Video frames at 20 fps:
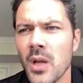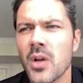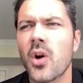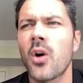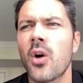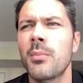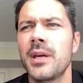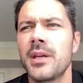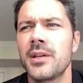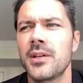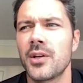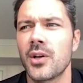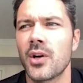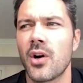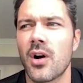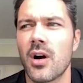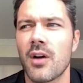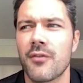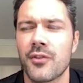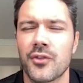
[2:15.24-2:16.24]
called me into
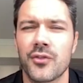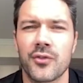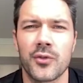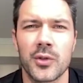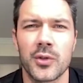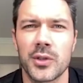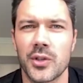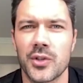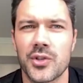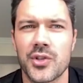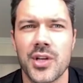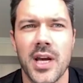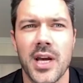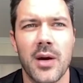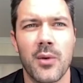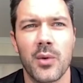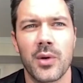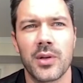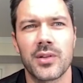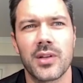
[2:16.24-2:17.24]
her office for a little
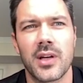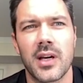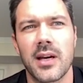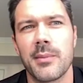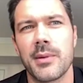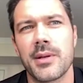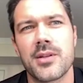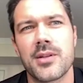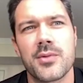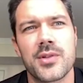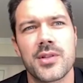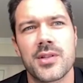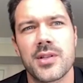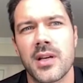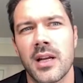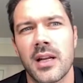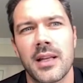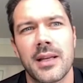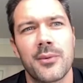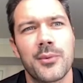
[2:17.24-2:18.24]
chat one time. And she was just
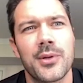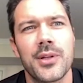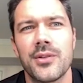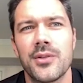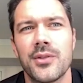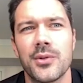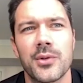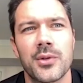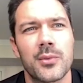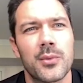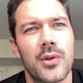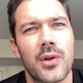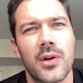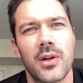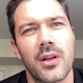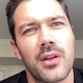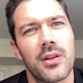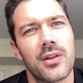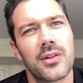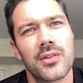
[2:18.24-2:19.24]
kind of like, "What are you doing with
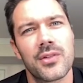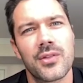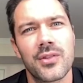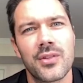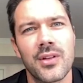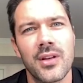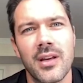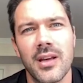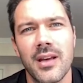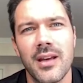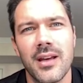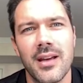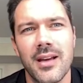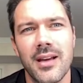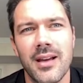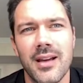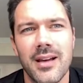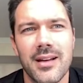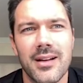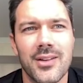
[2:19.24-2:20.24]
all this?"
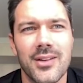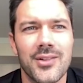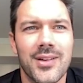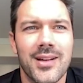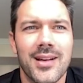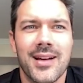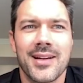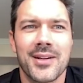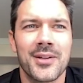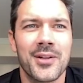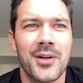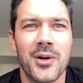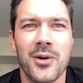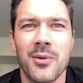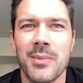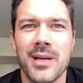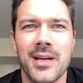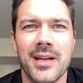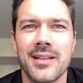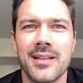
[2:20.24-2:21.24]
It's like, "I don't know,
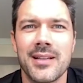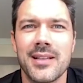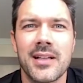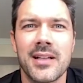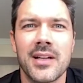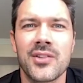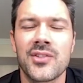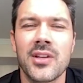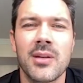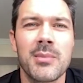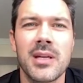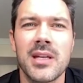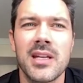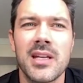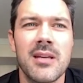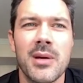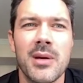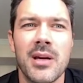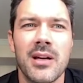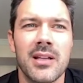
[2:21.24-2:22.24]
man. You guys send me an
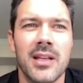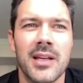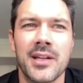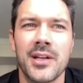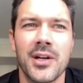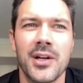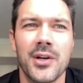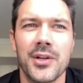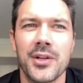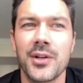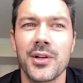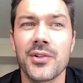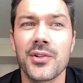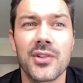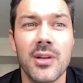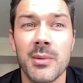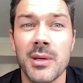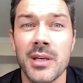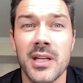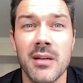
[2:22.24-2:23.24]
email, I go. You don't
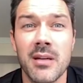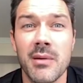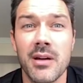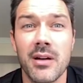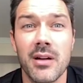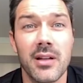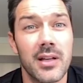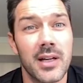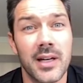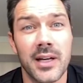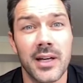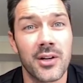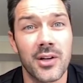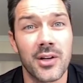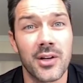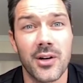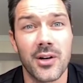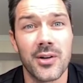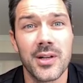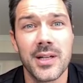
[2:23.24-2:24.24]
send me an email, I don't
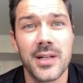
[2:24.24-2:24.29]
go."